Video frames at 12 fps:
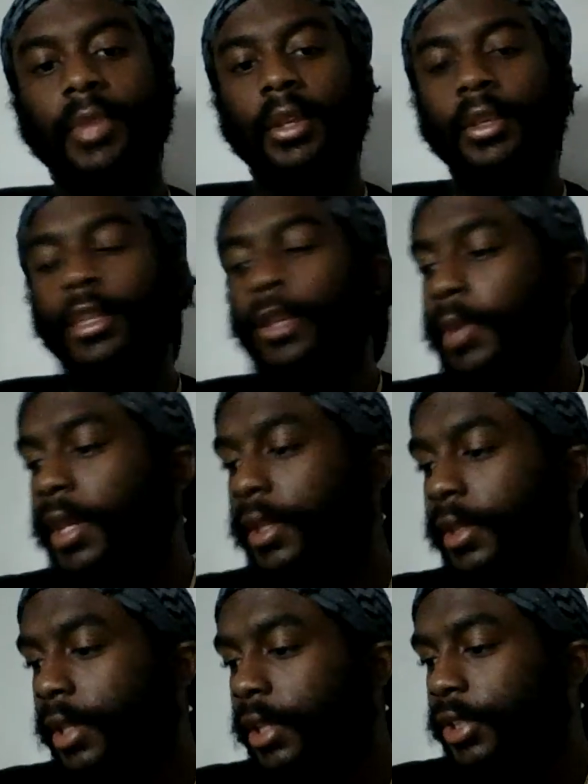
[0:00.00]
you're being
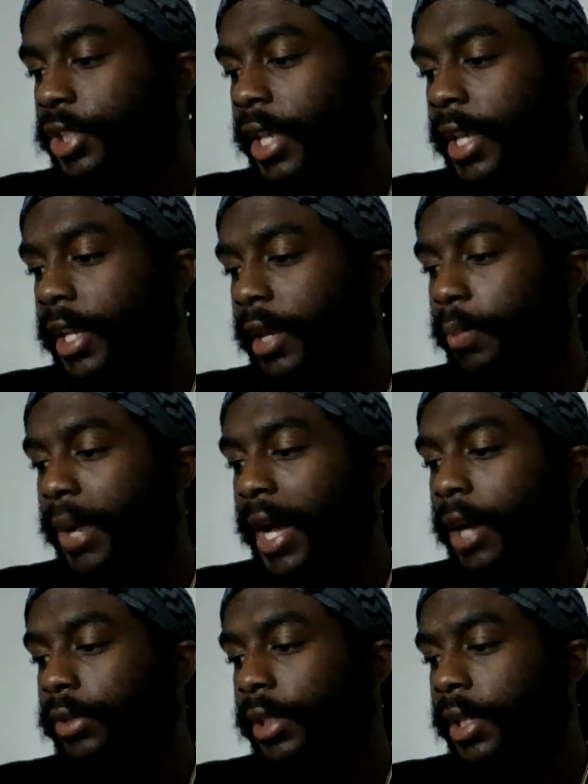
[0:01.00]
diligent and
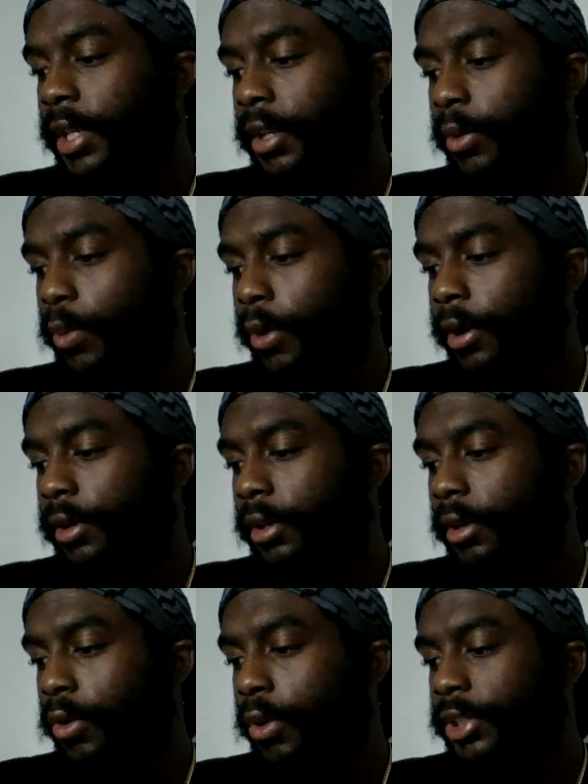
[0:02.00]
abounding in the work of the
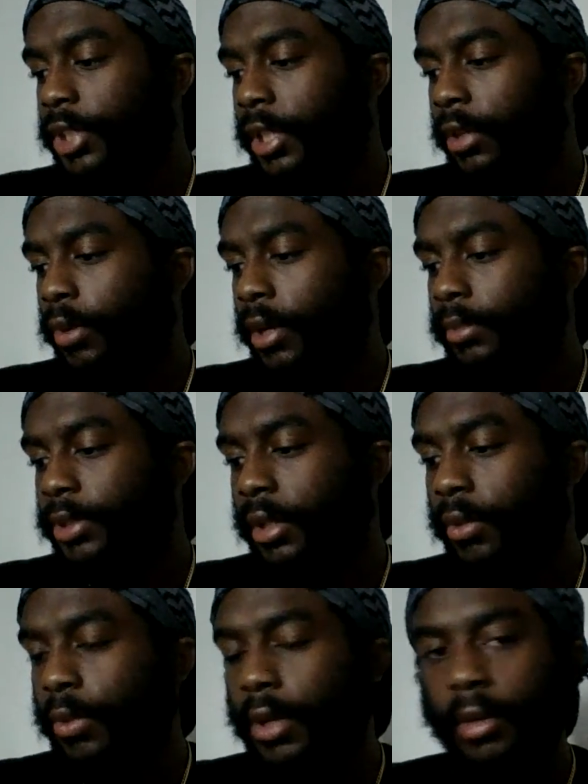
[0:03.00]
Lord. Shalom,
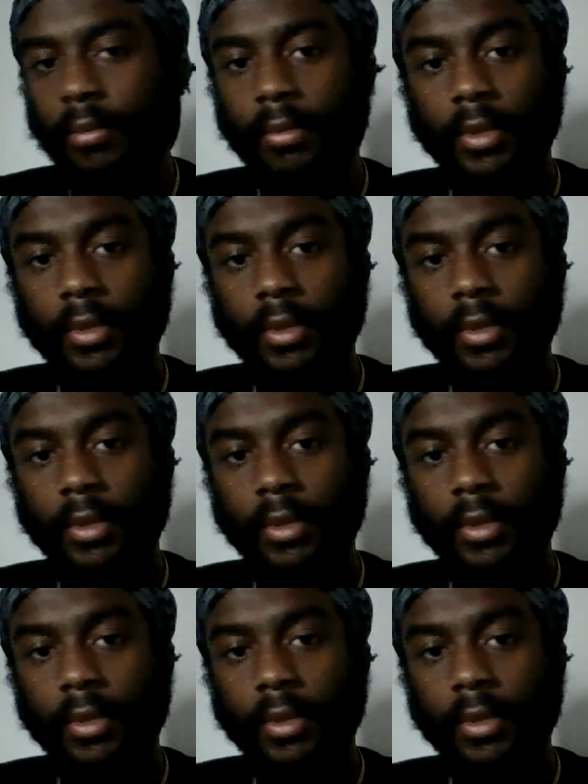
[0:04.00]
shalom.